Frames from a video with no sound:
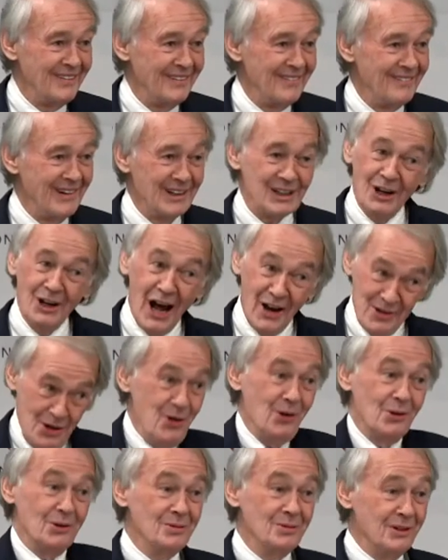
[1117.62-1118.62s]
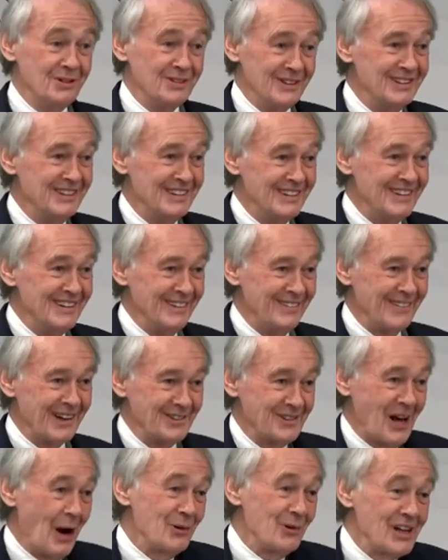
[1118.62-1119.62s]
But they're not new,
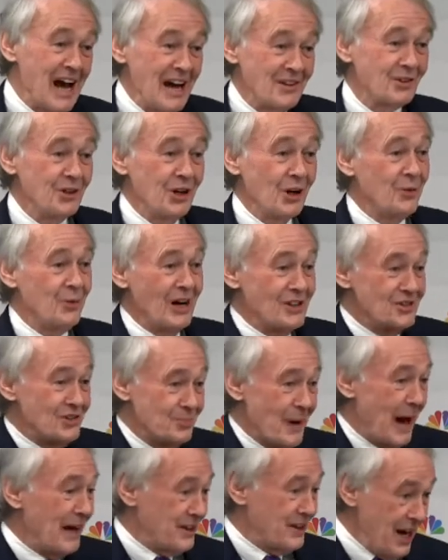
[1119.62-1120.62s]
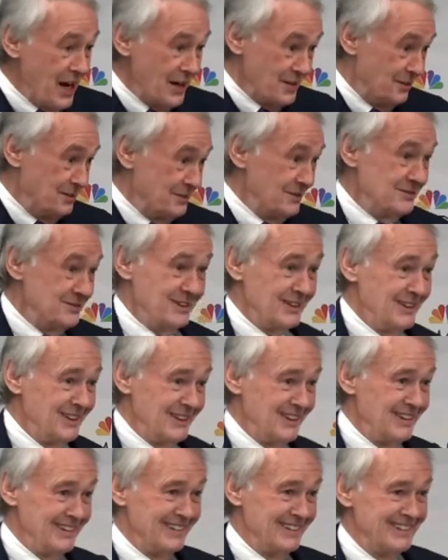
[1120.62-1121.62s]
because I was asking the questions back then.
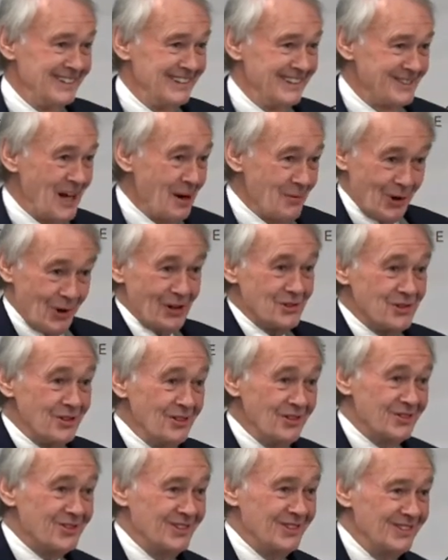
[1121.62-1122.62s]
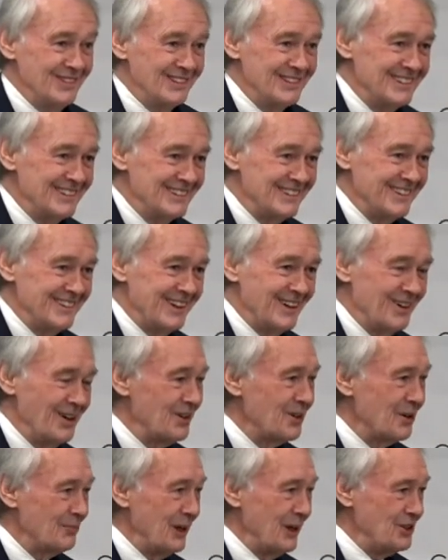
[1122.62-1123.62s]
Same questions. You don't
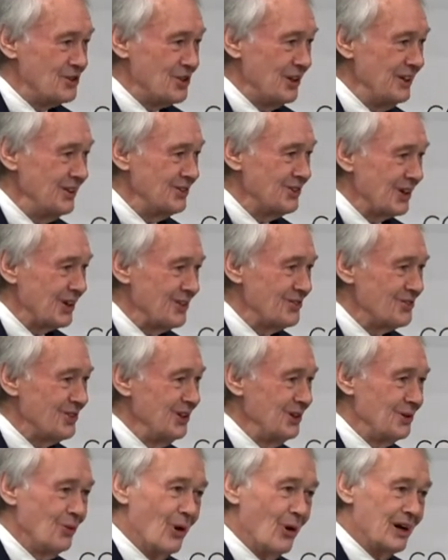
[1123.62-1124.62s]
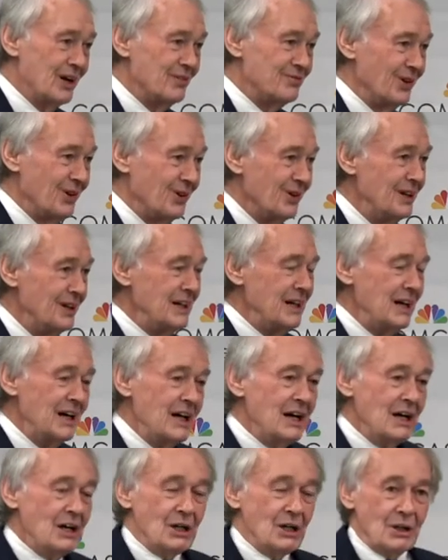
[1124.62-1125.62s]
have to be a genius. You can see the wonderful
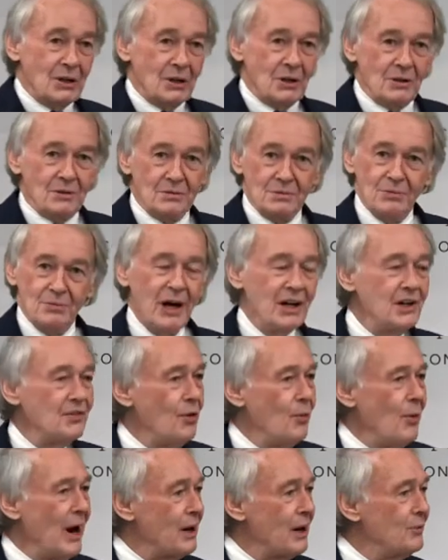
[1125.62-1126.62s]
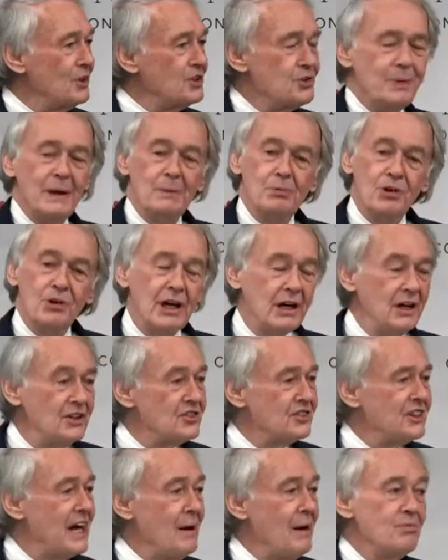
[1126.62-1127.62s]
way in which people can
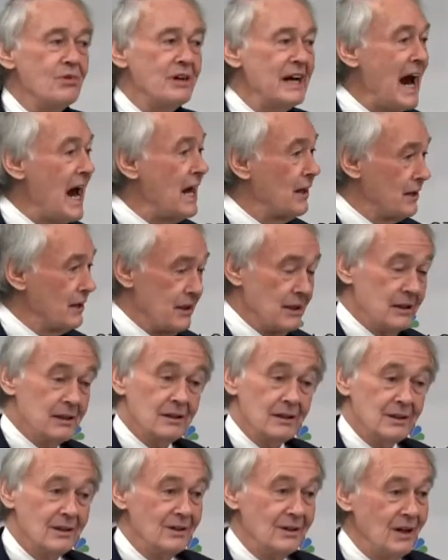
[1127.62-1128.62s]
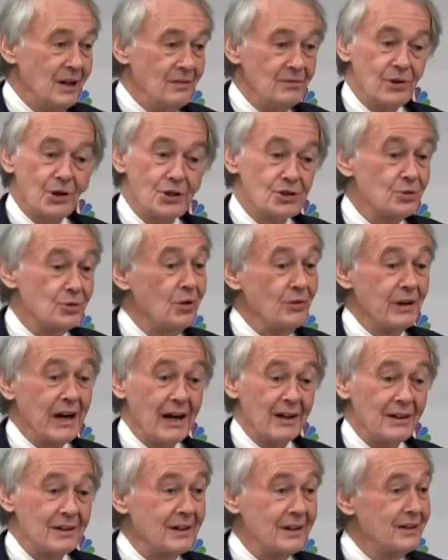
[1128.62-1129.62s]
escape reality in virtual
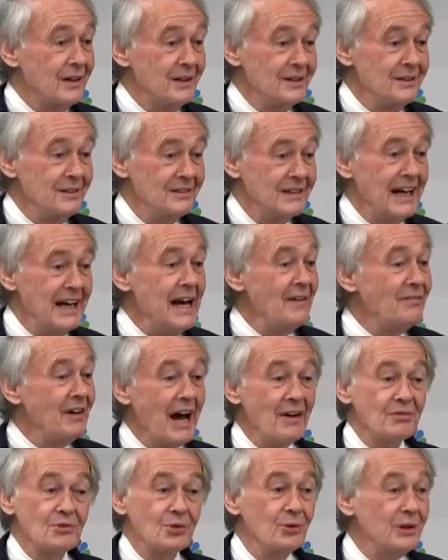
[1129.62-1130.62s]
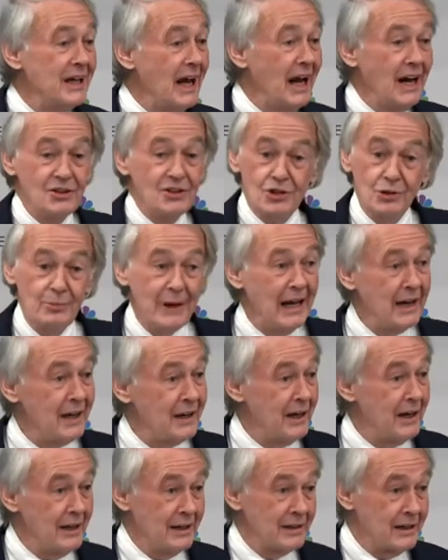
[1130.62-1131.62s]
reality, okay? They never have to engage
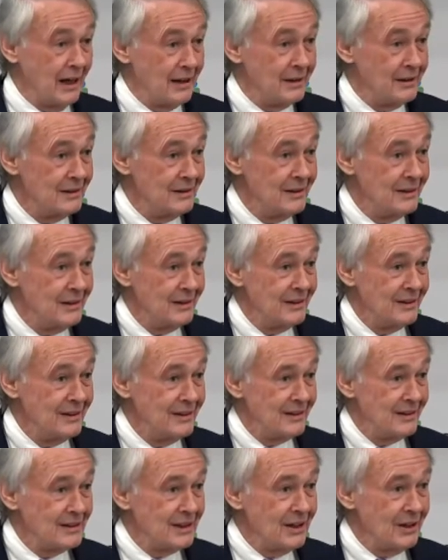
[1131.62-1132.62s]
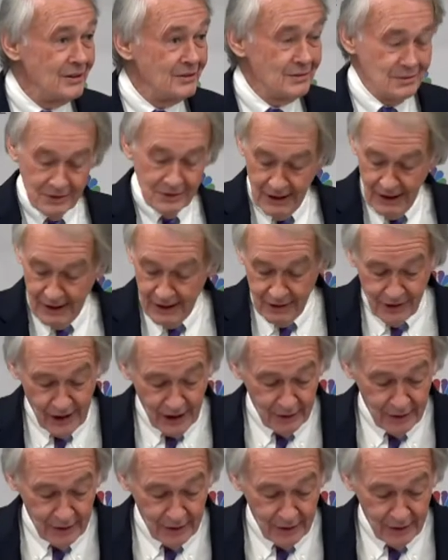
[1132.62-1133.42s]
humanity again, you know? And